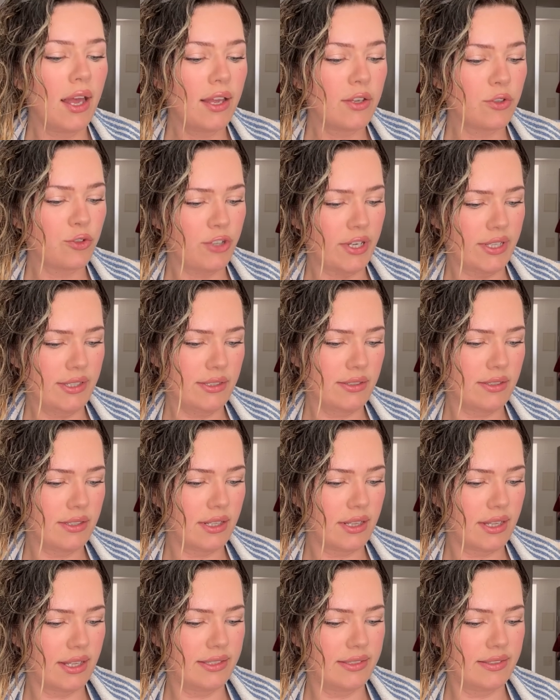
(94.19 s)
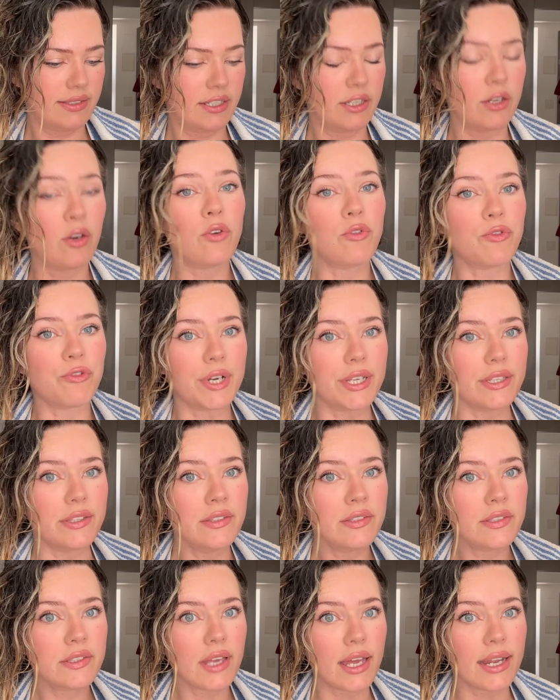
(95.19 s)
Gentle Cleansing
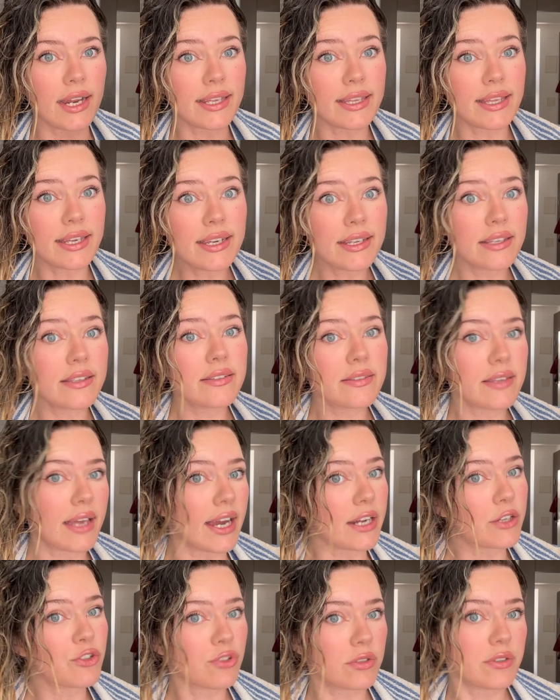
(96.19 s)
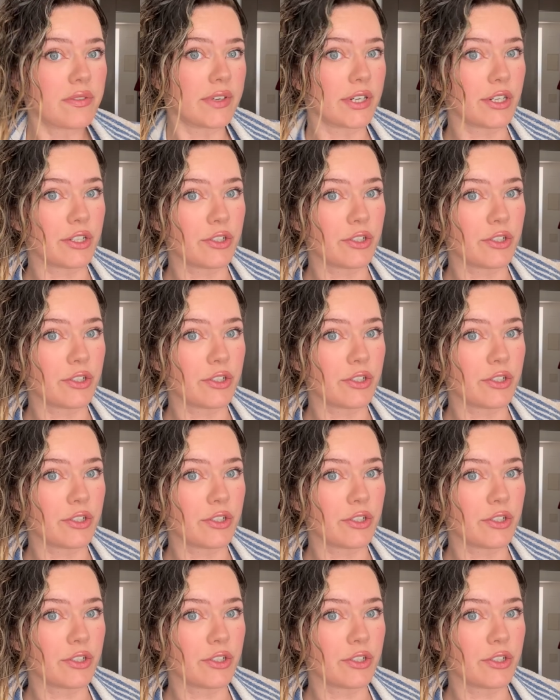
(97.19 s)
Rinse, and I think it is actually very